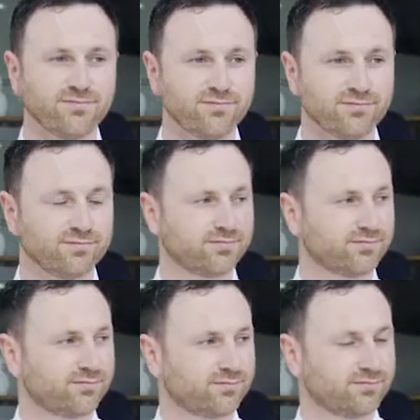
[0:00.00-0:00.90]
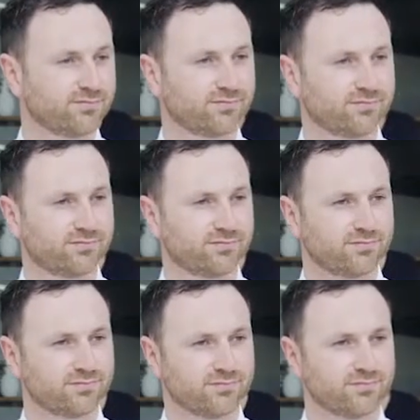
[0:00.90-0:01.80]

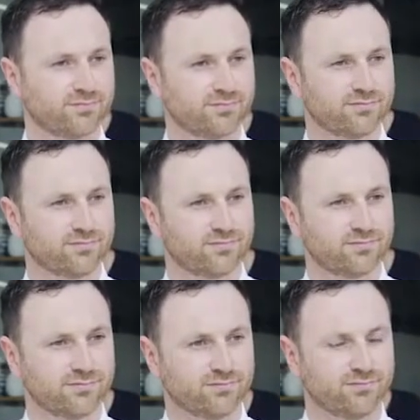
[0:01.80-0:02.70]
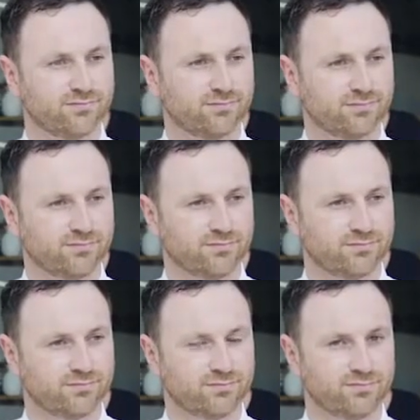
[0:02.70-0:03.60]

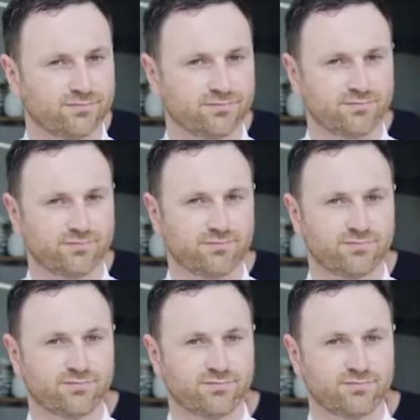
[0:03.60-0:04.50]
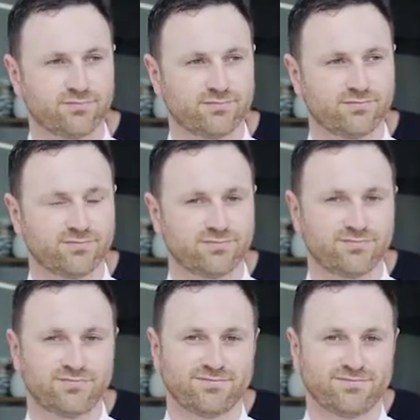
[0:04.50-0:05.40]

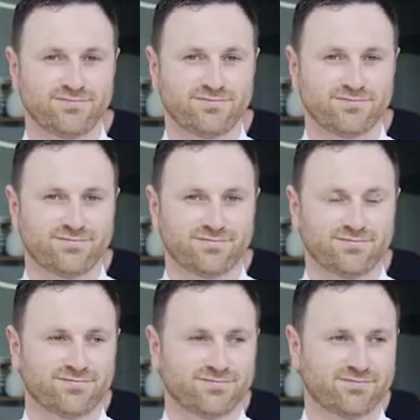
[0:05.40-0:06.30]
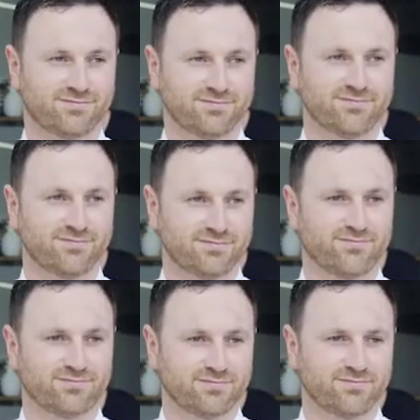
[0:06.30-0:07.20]

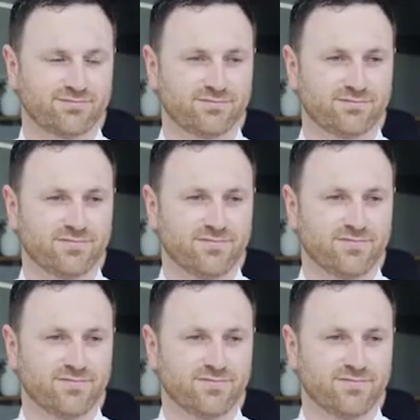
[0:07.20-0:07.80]
No words are spoken by the person on screen.